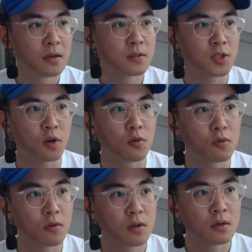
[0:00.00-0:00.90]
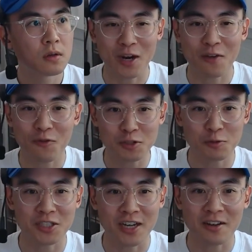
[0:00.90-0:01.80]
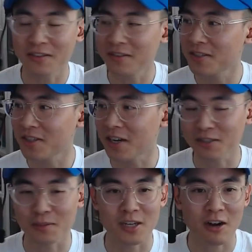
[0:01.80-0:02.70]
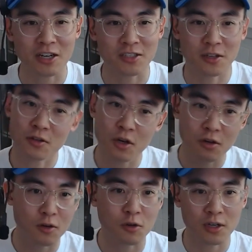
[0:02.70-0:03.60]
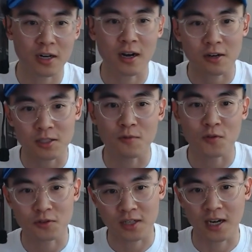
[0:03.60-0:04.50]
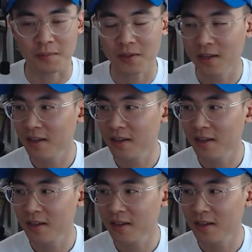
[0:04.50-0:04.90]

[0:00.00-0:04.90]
So when I first reached out to talk to them, they're actually like, no, we're trying to hire someone full time.